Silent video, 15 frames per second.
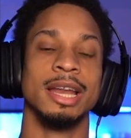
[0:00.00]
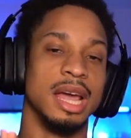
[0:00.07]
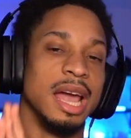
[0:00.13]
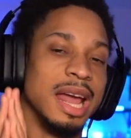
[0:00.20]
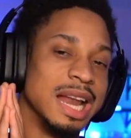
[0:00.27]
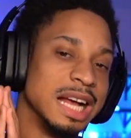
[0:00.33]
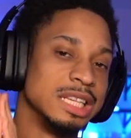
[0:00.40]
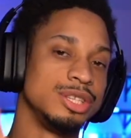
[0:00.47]
And
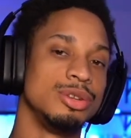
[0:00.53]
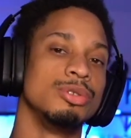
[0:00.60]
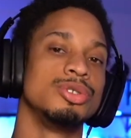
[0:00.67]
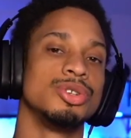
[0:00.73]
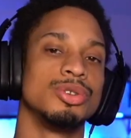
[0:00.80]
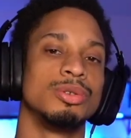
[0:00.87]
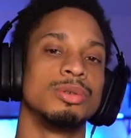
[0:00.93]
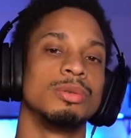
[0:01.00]
as
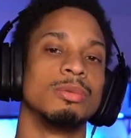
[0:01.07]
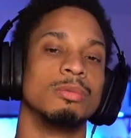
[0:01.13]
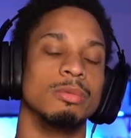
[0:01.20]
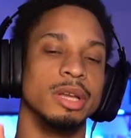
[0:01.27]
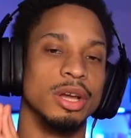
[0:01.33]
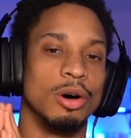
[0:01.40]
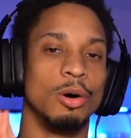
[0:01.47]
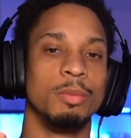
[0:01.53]
usual, we
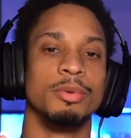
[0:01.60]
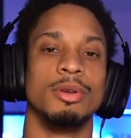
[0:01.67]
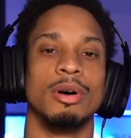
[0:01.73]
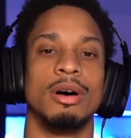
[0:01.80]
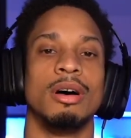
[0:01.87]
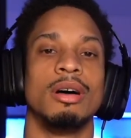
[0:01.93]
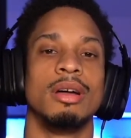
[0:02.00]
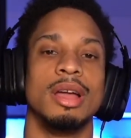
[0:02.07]
hope you
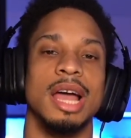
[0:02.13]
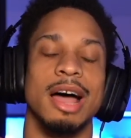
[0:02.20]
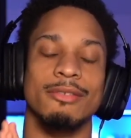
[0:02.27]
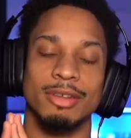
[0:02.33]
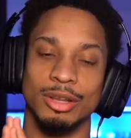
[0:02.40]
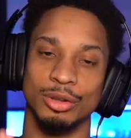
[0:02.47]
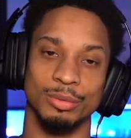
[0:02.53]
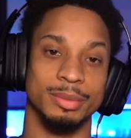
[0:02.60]
all have a
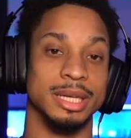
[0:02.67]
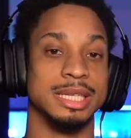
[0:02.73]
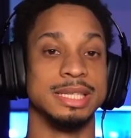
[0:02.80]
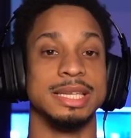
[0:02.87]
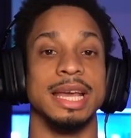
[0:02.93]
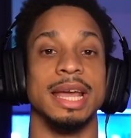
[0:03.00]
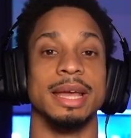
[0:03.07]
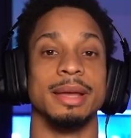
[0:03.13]
luminous day.